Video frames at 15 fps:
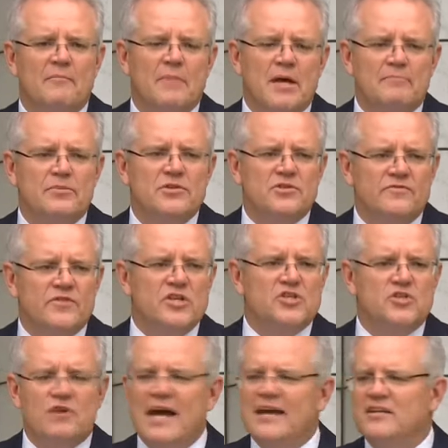members of the
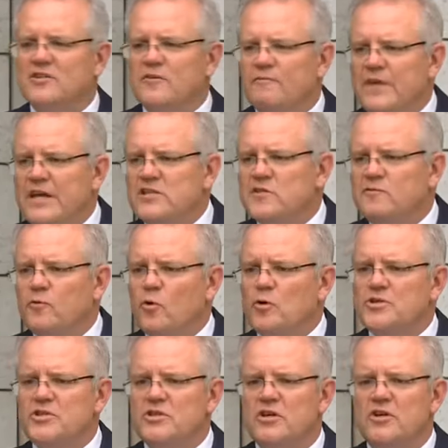Australian Defence
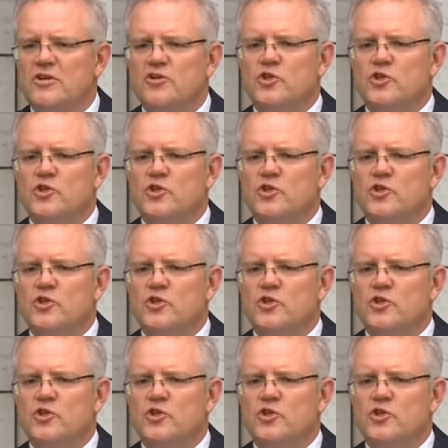Force